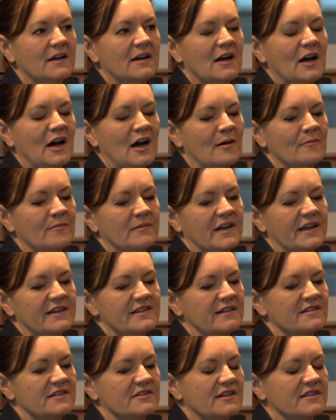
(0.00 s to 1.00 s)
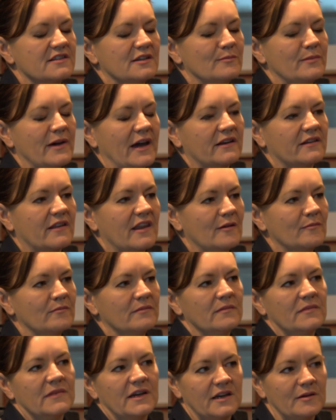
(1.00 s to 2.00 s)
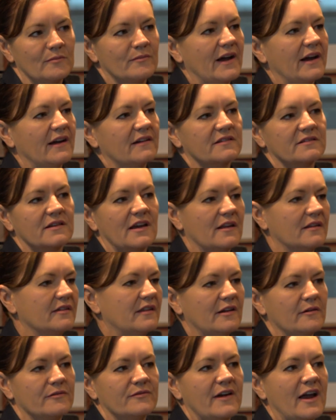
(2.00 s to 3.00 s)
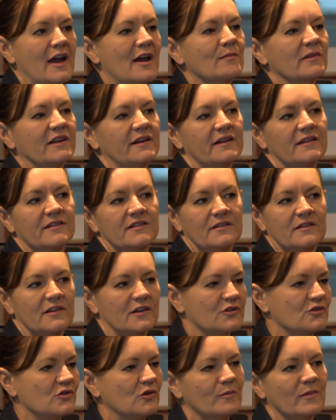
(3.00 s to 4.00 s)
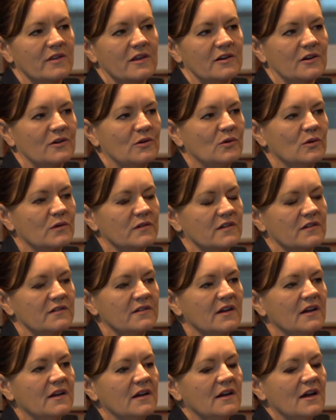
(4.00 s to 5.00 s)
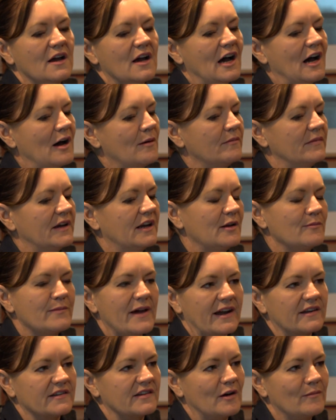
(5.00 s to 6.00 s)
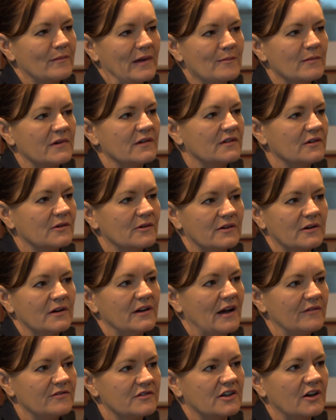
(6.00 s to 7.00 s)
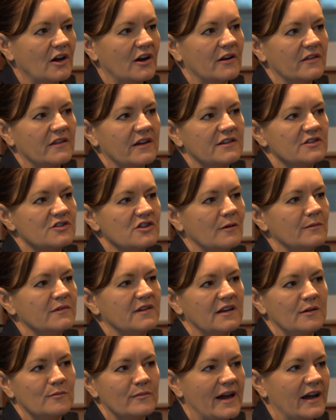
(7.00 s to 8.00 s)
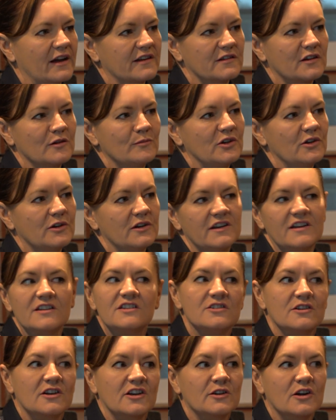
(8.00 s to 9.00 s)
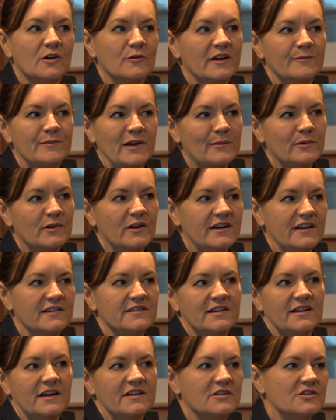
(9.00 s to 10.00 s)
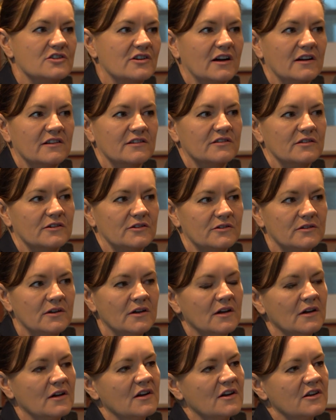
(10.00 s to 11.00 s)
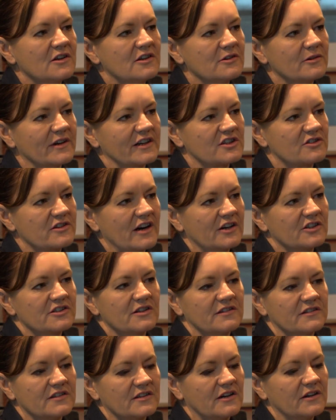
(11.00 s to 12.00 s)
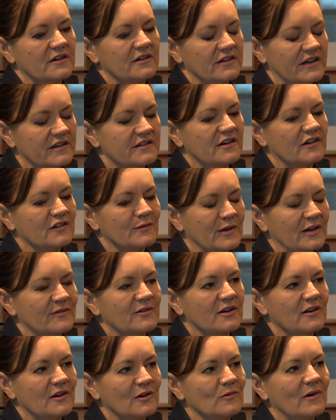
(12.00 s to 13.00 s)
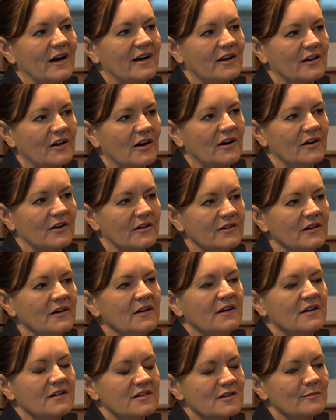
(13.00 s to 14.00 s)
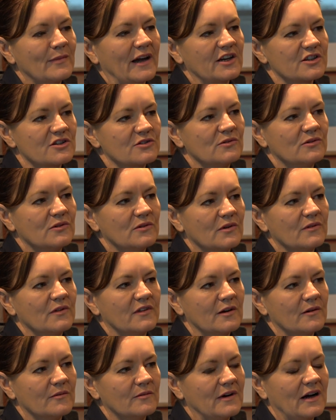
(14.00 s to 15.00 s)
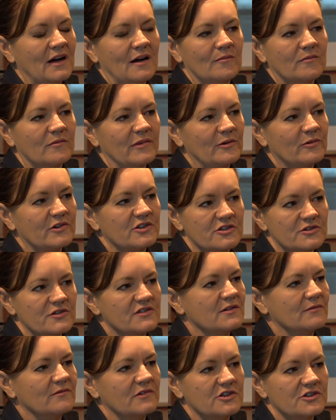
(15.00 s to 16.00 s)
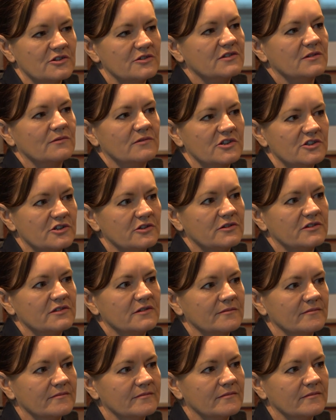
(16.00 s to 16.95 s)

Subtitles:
It doesn't just impact them; it impacts their families, the trauma that it causes. It impacts our members who have to go to these jobs. It impacts communities. You've got people on SES trucks who do extraction. So it tells me I've got a long way to go to make sure that we reduce and reduce and reduce.